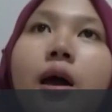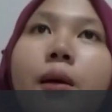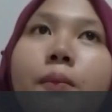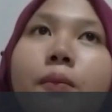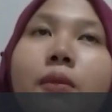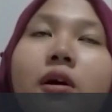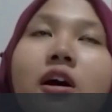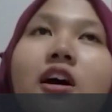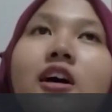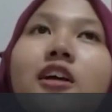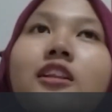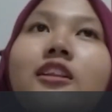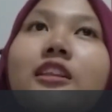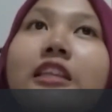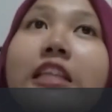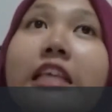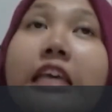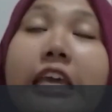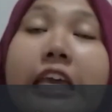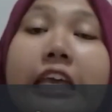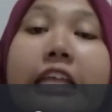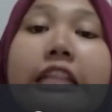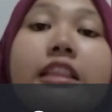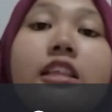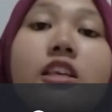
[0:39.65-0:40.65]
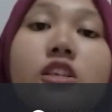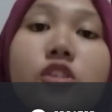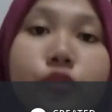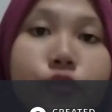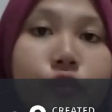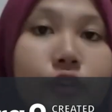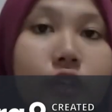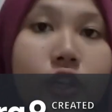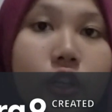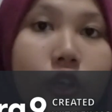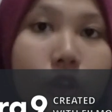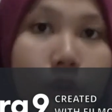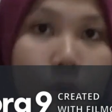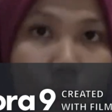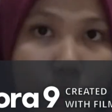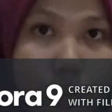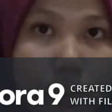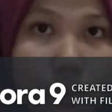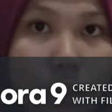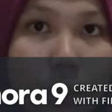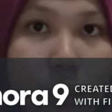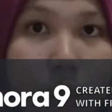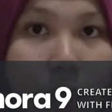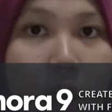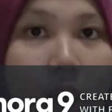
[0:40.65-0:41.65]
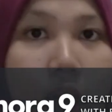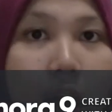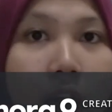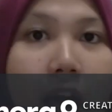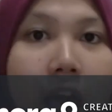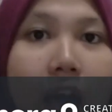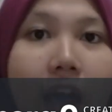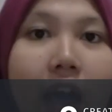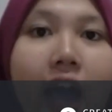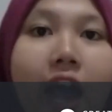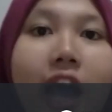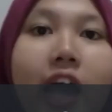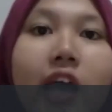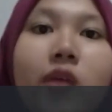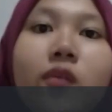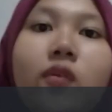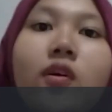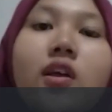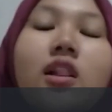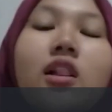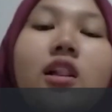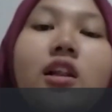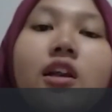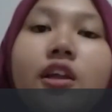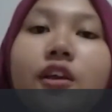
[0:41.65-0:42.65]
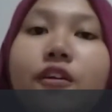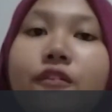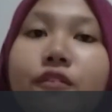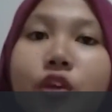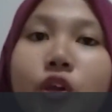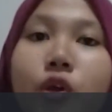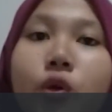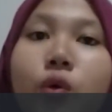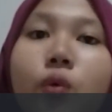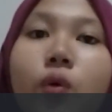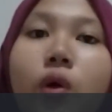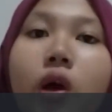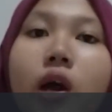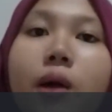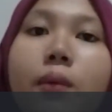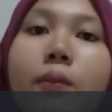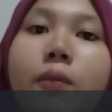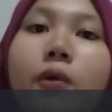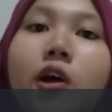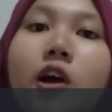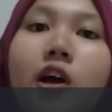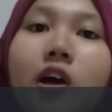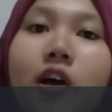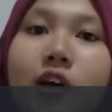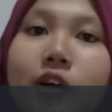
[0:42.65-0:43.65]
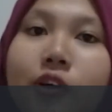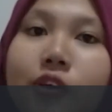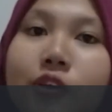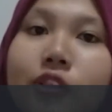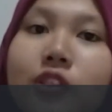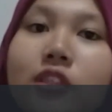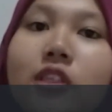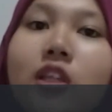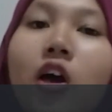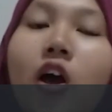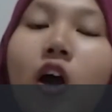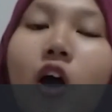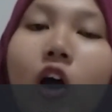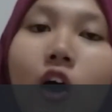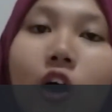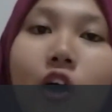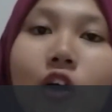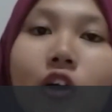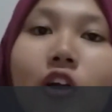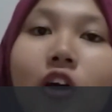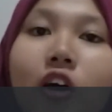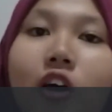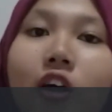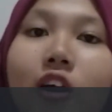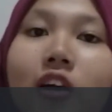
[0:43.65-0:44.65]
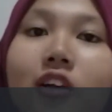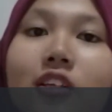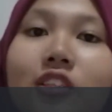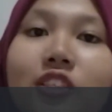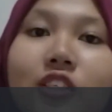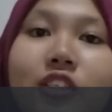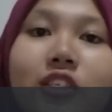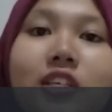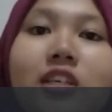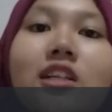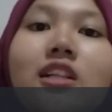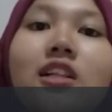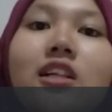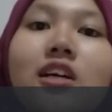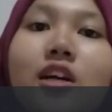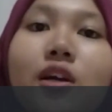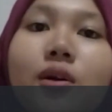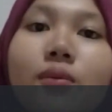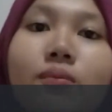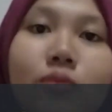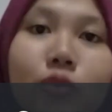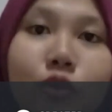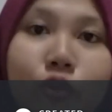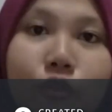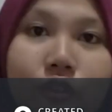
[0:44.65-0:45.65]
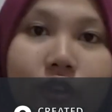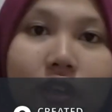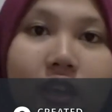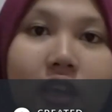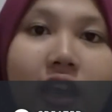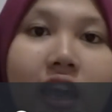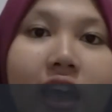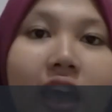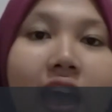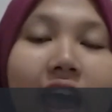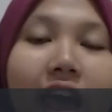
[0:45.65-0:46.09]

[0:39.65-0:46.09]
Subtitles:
But in this video, I will review about horror thriller movie.